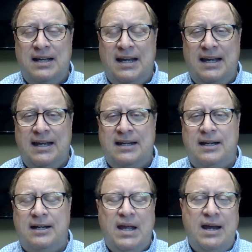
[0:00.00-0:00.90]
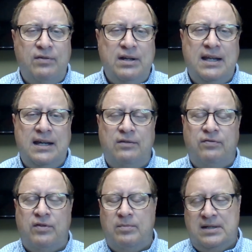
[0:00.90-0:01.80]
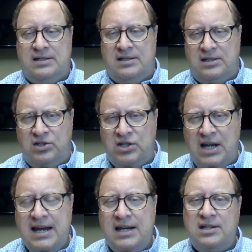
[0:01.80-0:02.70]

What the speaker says: And everything from his estate